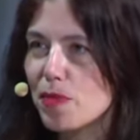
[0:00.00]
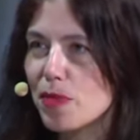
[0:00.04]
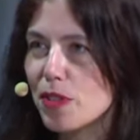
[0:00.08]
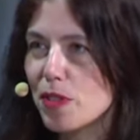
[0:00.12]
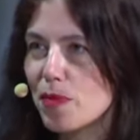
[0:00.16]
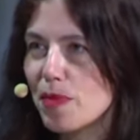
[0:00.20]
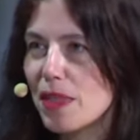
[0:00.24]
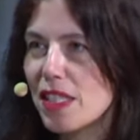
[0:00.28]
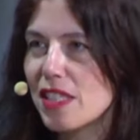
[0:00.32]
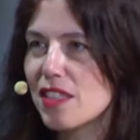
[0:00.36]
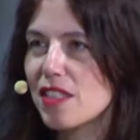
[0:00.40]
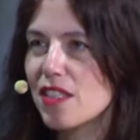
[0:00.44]

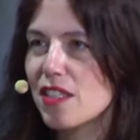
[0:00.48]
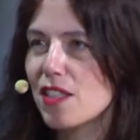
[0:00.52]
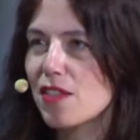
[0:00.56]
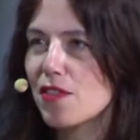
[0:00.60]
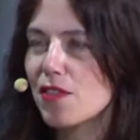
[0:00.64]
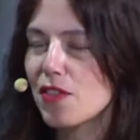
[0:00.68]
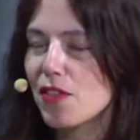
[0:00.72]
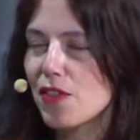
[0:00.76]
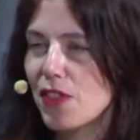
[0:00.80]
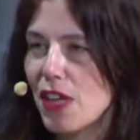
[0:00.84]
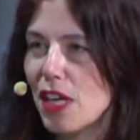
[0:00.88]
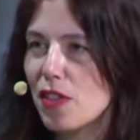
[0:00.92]

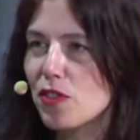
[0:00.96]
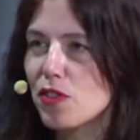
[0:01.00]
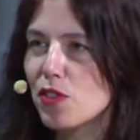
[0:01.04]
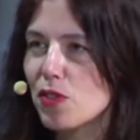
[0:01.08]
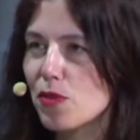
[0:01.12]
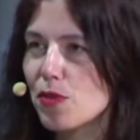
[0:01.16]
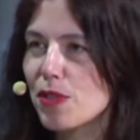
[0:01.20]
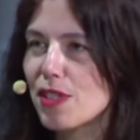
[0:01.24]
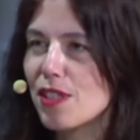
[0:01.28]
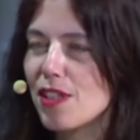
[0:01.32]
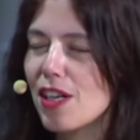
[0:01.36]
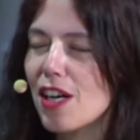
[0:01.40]
perspective of how
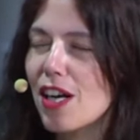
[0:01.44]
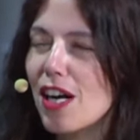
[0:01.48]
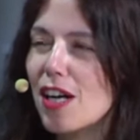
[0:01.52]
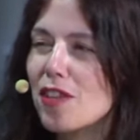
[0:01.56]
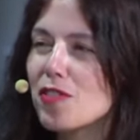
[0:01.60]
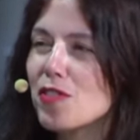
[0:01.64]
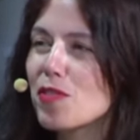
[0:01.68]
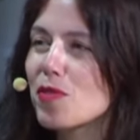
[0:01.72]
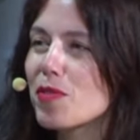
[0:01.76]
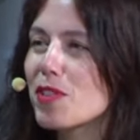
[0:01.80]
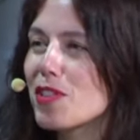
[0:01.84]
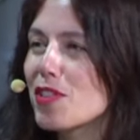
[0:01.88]

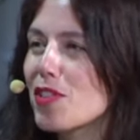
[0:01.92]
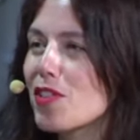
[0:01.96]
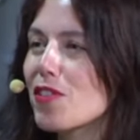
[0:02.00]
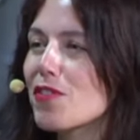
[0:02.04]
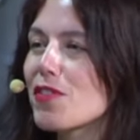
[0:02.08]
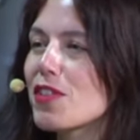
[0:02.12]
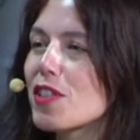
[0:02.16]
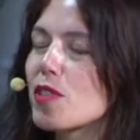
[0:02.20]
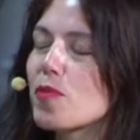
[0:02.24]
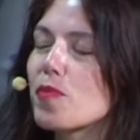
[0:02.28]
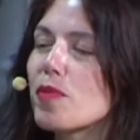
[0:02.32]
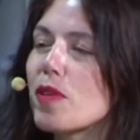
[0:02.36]
to
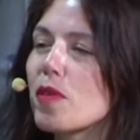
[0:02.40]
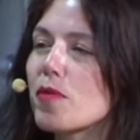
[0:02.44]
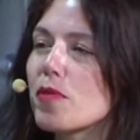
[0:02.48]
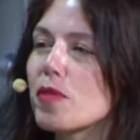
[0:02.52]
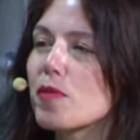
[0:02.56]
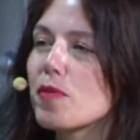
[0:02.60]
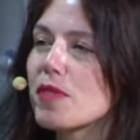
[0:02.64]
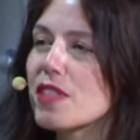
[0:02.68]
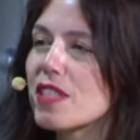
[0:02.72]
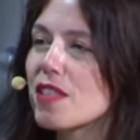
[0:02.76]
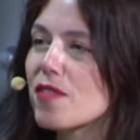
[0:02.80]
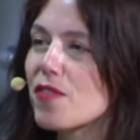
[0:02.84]
resolve this
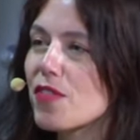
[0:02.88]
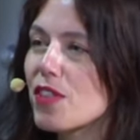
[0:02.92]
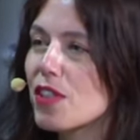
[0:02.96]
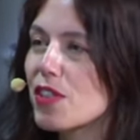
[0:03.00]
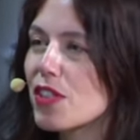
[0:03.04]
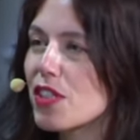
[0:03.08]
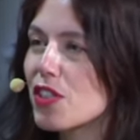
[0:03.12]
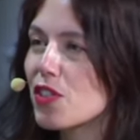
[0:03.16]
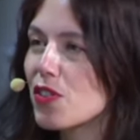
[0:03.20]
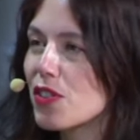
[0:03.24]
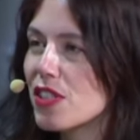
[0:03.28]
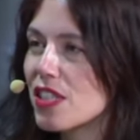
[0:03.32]
problem, it's a
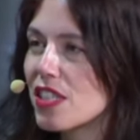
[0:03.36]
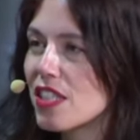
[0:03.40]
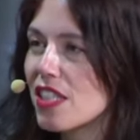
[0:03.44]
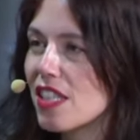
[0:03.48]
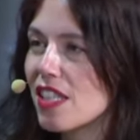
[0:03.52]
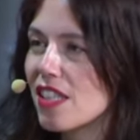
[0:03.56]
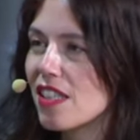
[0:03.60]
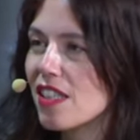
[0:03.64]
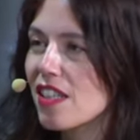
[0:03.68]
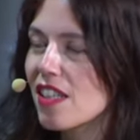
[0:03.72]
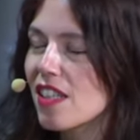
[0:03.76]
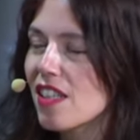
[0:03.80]
very
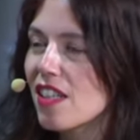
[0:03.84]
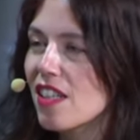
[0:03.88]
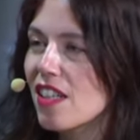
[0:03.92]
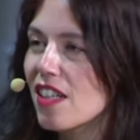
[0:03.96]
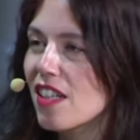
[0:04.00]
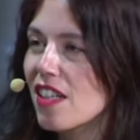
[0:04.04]
interesting